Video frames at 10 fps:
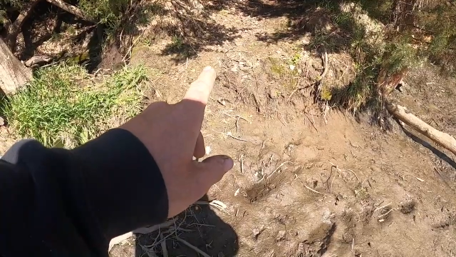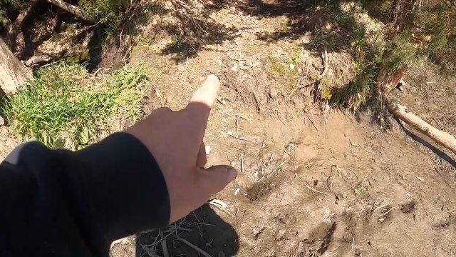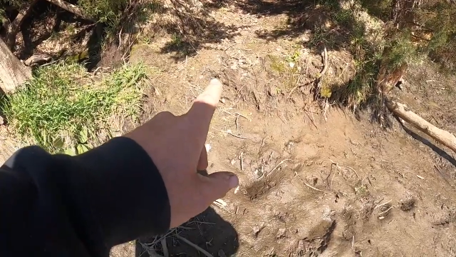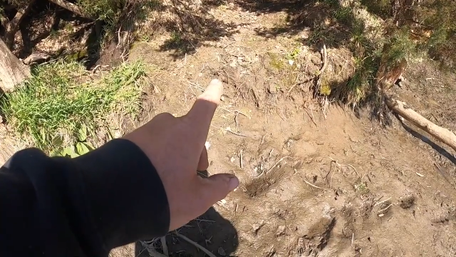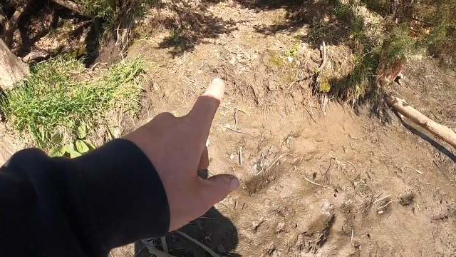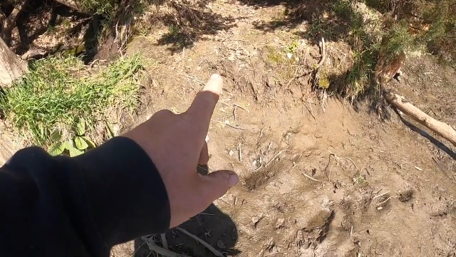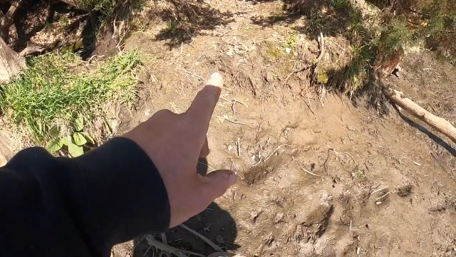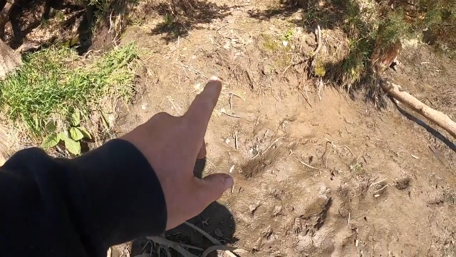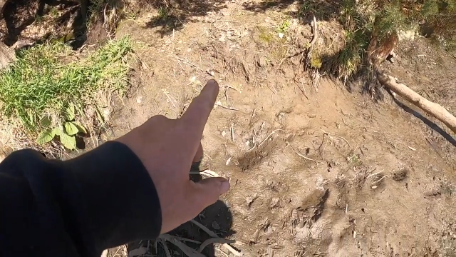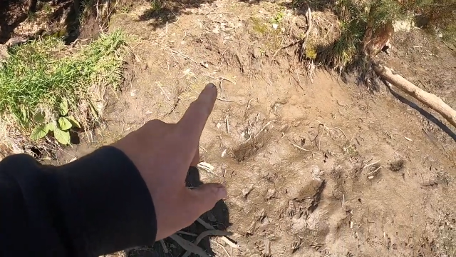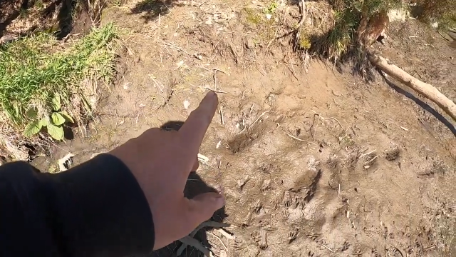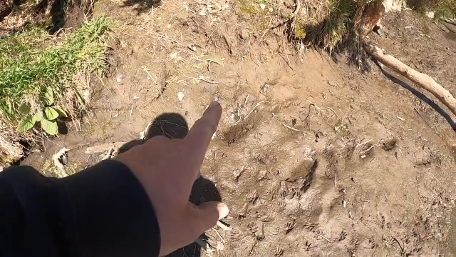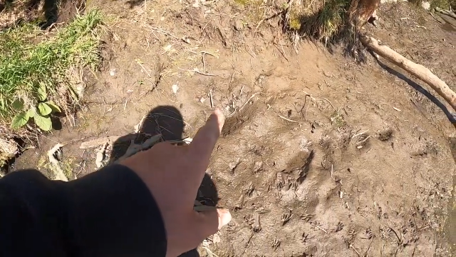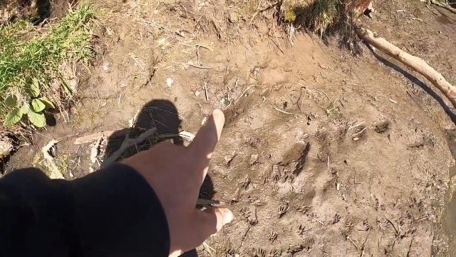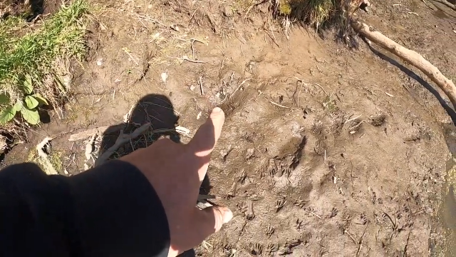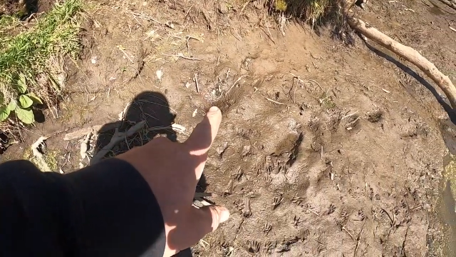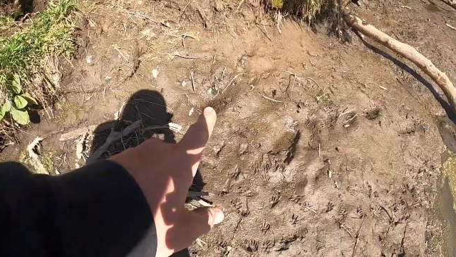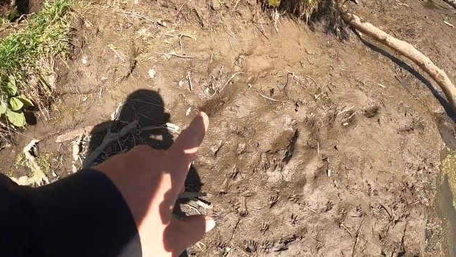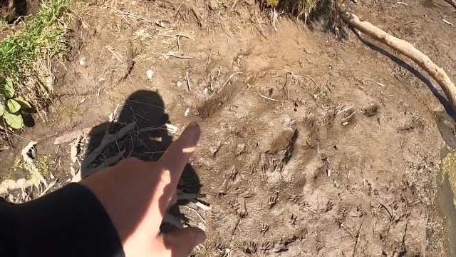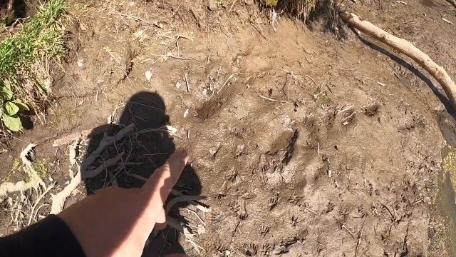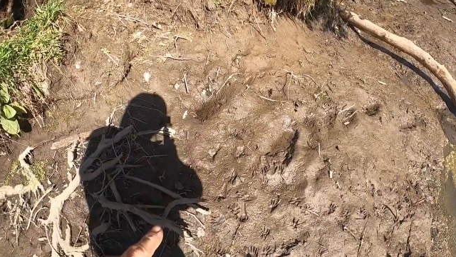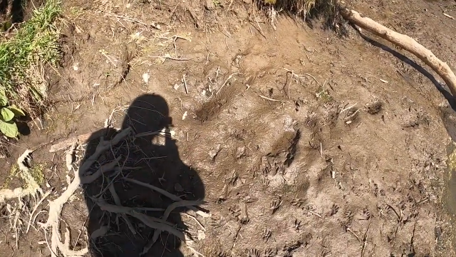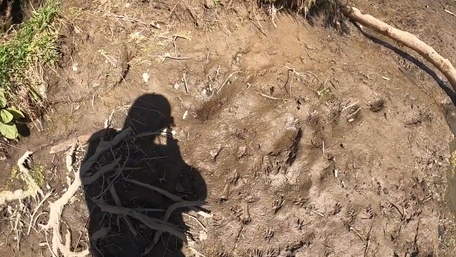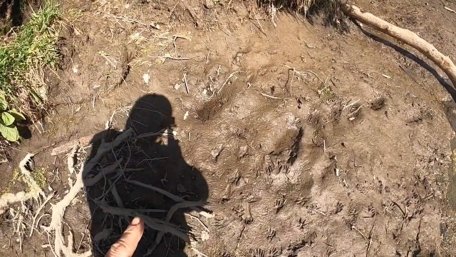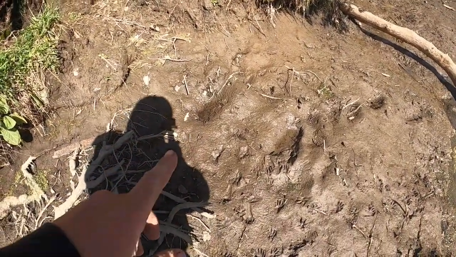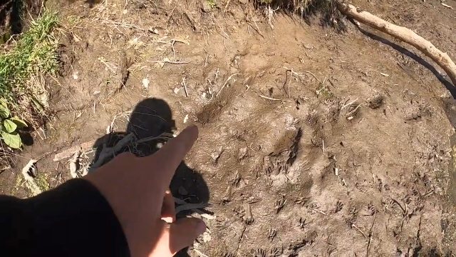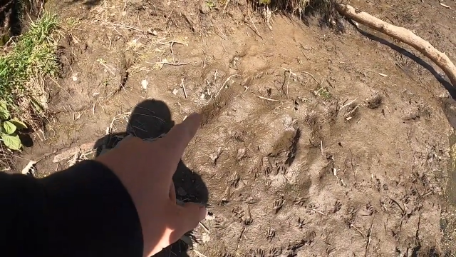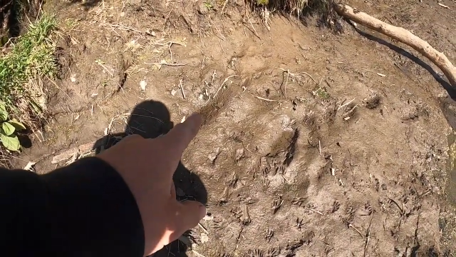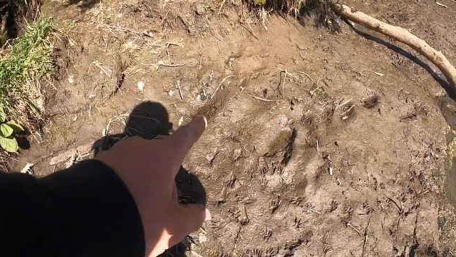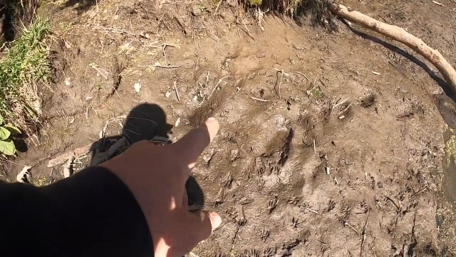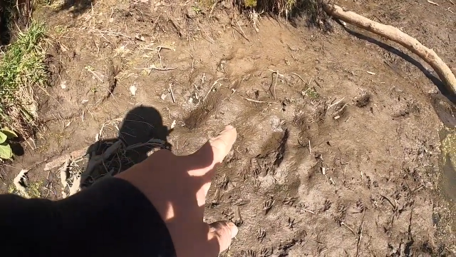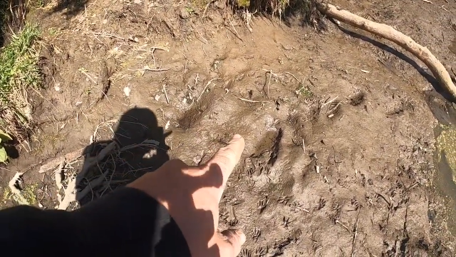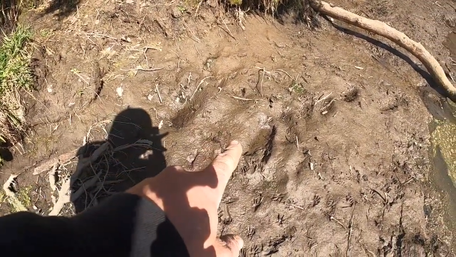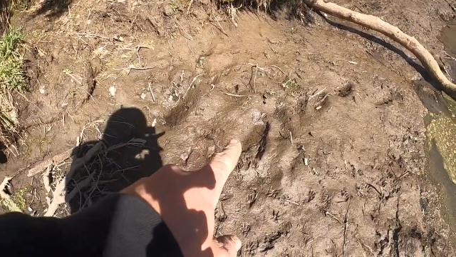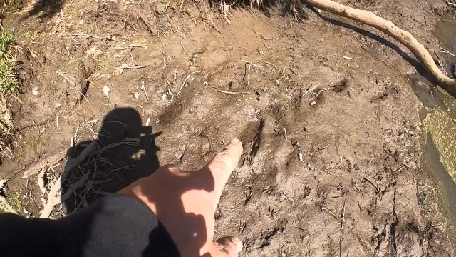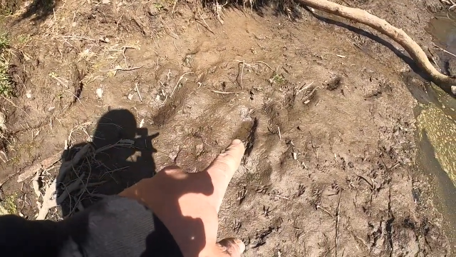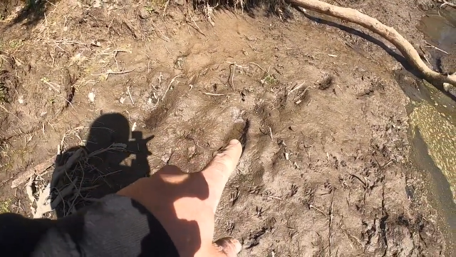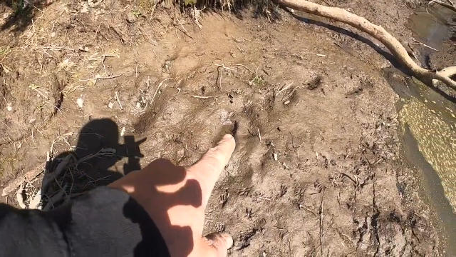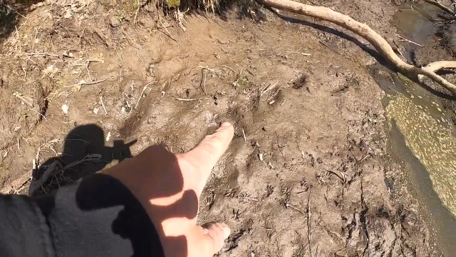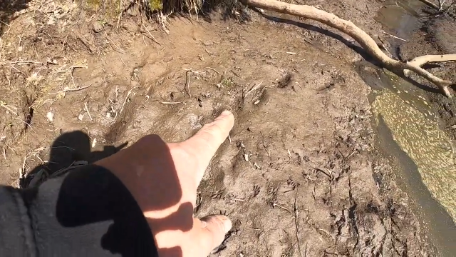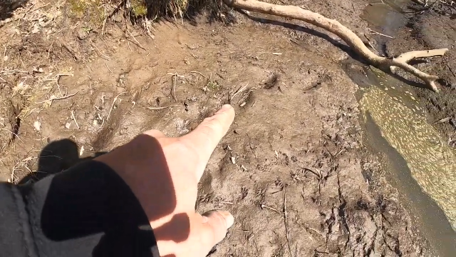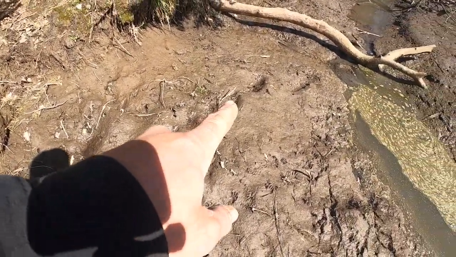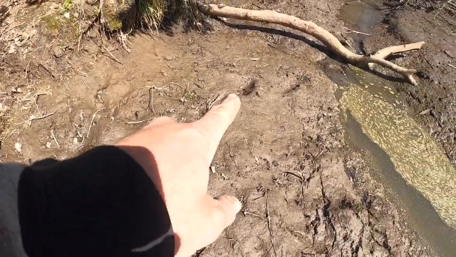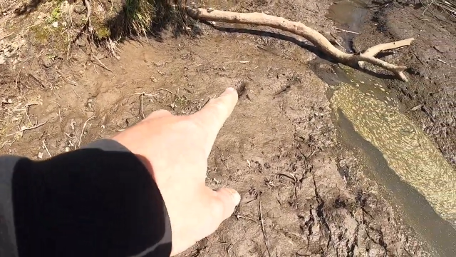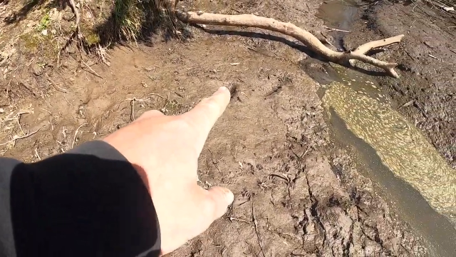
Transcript: [unreadable: no face in view]